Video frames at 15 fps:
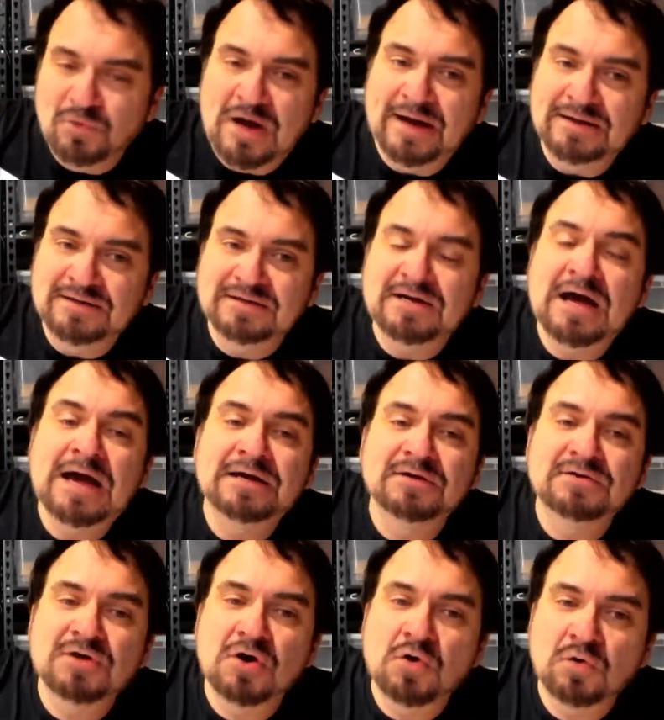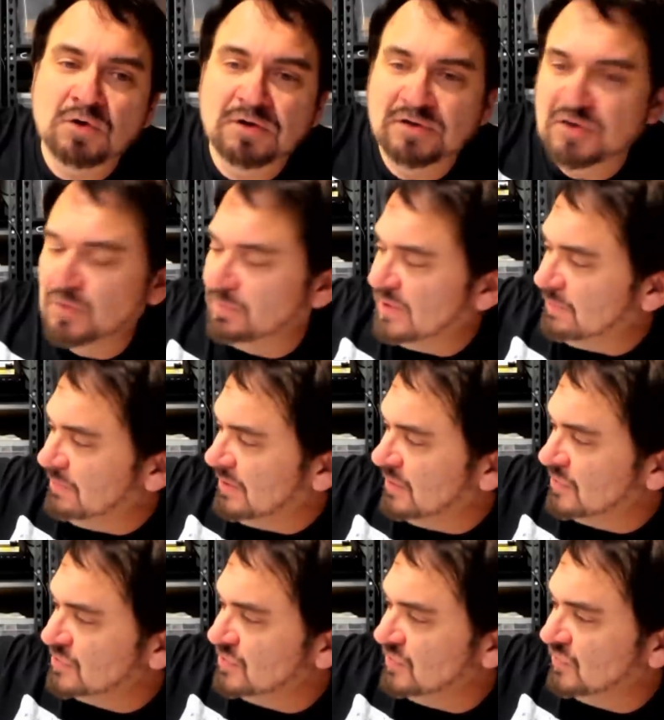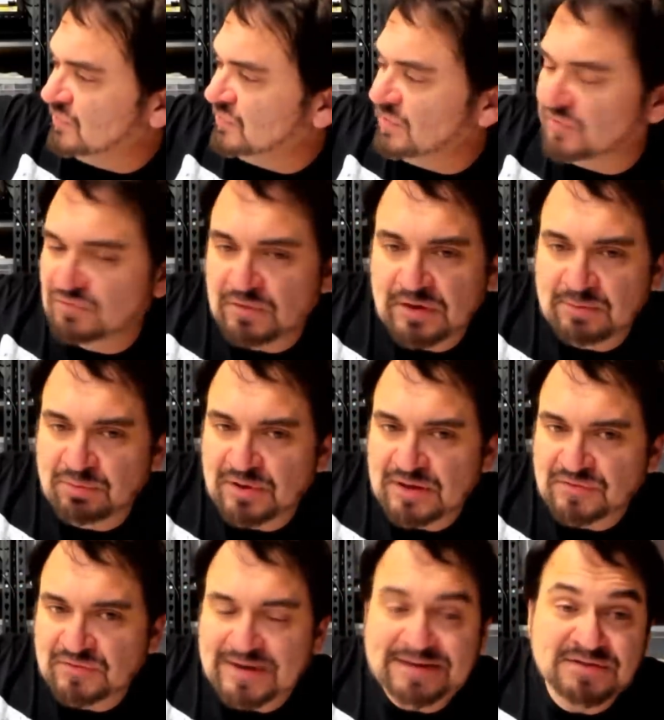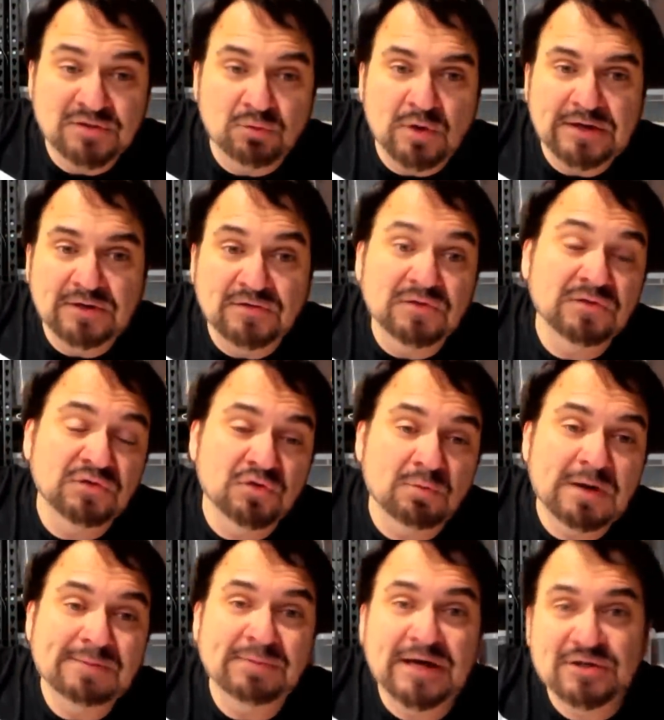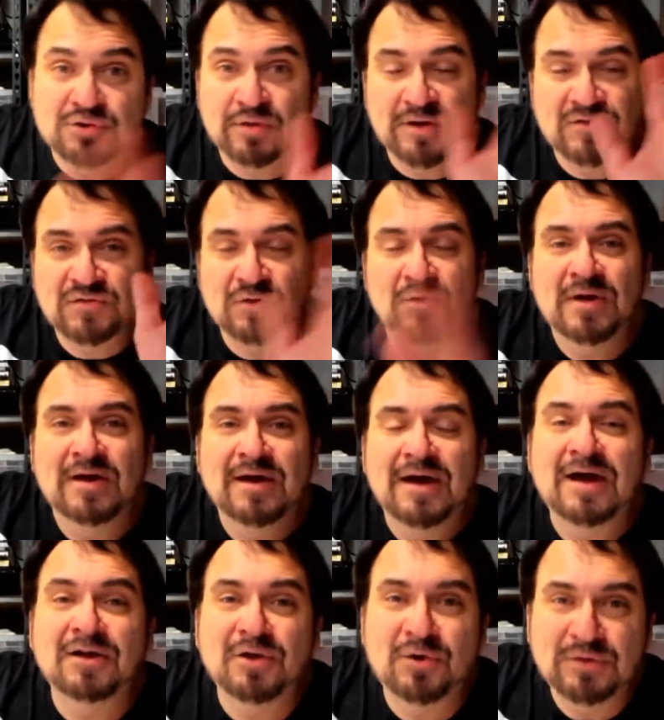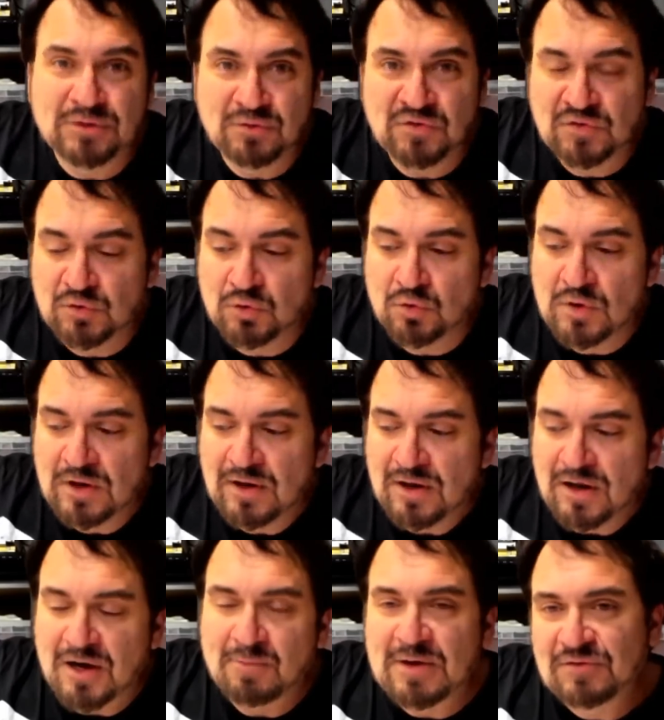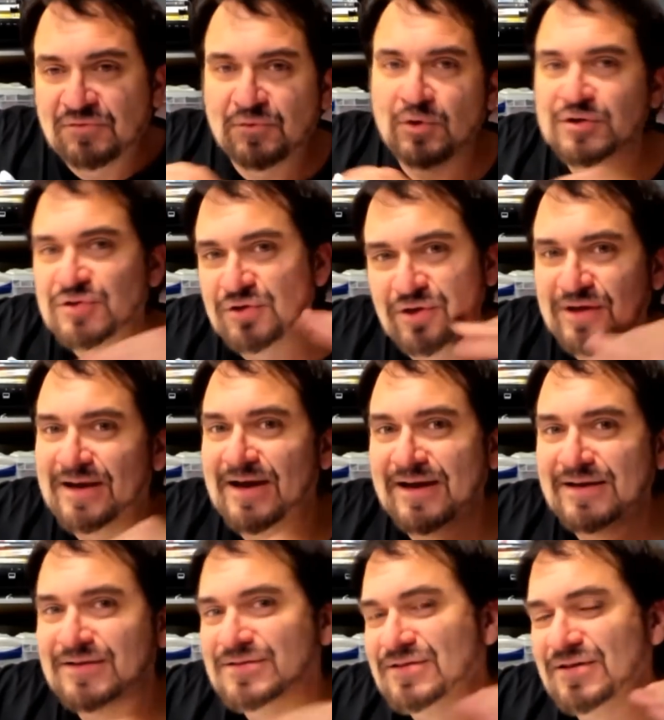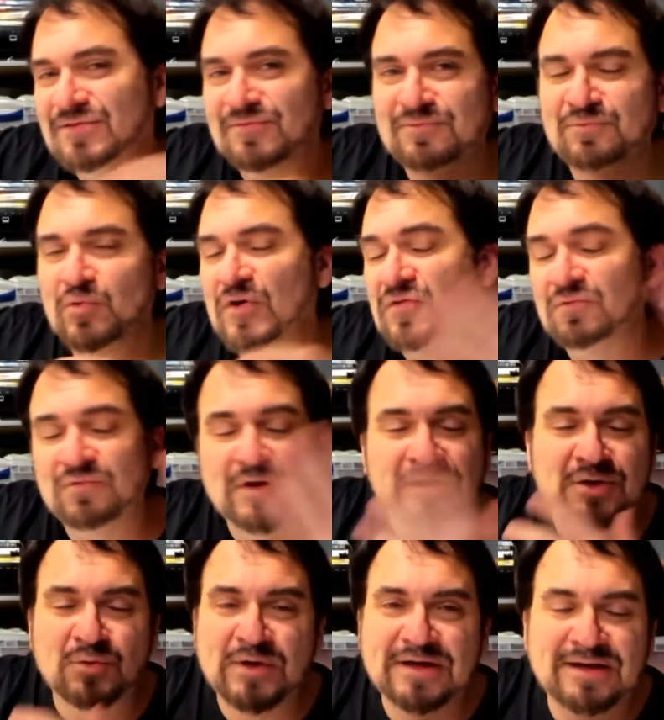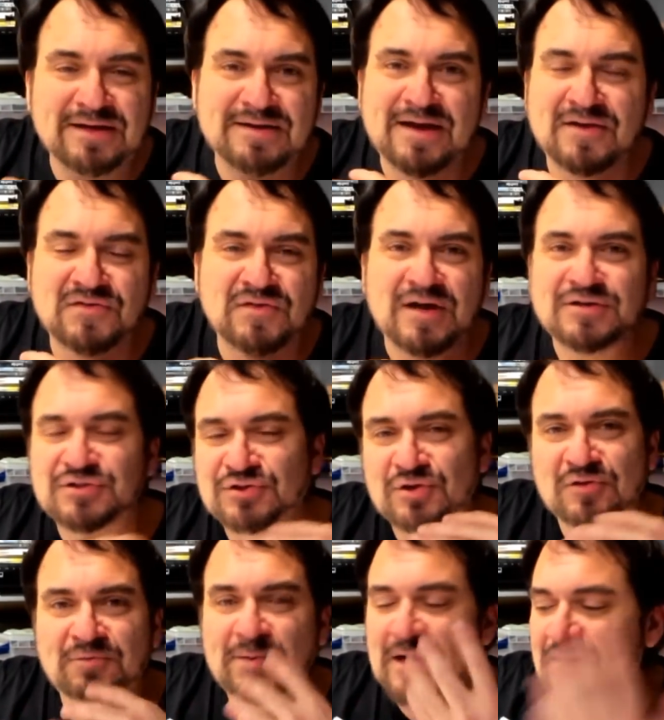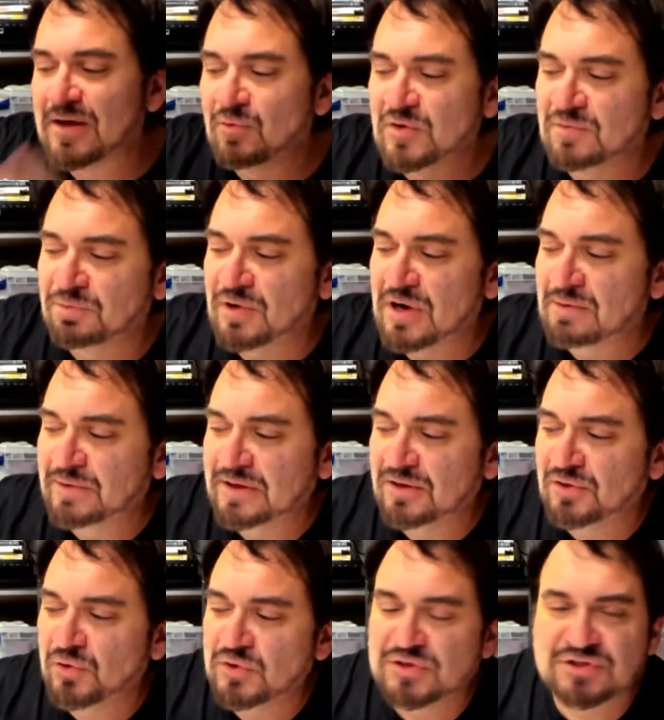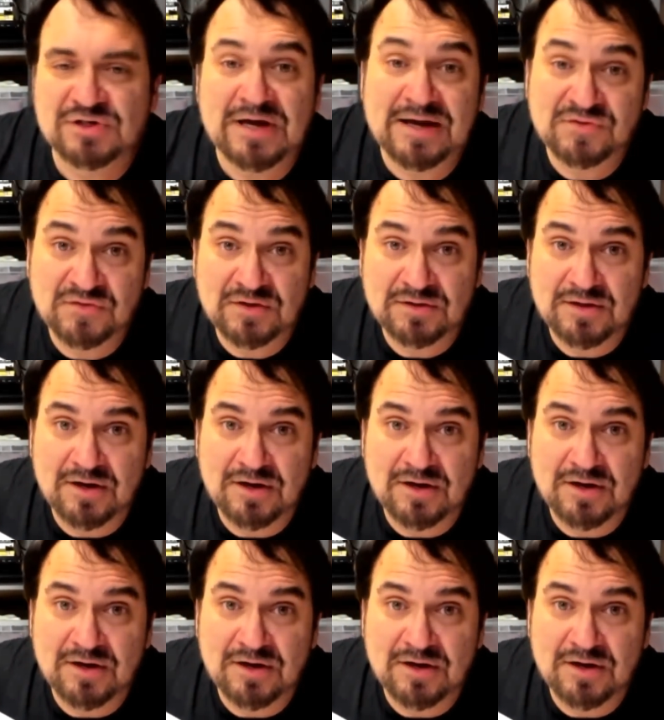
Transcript: I kind of know her a little bit because she's she's very pleasant. I did run into two of my patrons, so hello you two. Um, unfortunately, I didn't wasn't videoing it as I should have been. I would have probably included you guys in